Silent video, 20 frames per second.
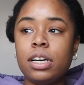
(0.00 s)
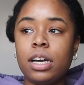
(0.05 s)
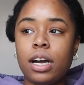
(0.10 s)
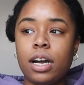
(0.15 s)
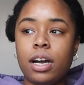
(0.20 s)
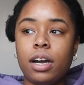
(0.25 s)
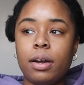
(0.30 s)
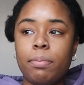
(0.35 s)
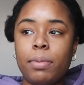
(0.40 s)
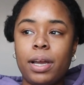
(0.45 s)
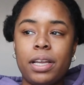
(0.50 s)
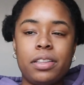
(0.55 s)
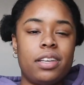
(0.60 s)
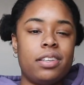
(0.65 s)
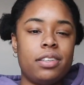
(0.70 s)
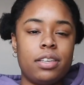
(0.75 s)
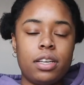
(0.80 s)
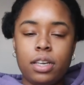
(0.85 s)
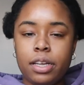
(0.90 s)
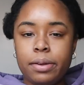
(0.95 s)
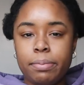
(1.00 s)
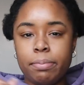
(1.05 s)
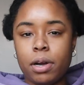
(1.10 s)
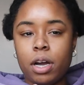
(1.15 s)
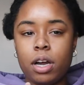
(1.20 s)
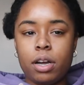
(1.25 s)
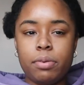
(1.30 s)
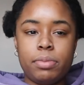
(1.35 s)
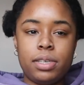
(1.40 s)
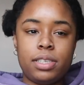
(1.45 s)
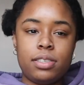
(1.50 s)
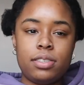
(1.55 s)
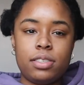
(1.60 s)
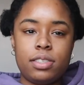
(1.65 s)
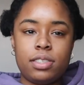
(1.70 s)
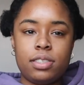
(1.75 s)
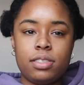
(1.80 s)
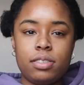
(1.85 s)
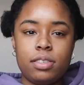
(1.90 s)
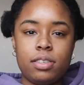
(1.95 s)
and then the lip balm
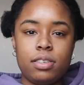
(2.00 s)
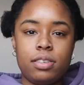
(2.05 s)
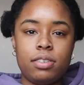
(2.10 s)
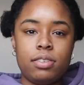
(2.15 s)
is,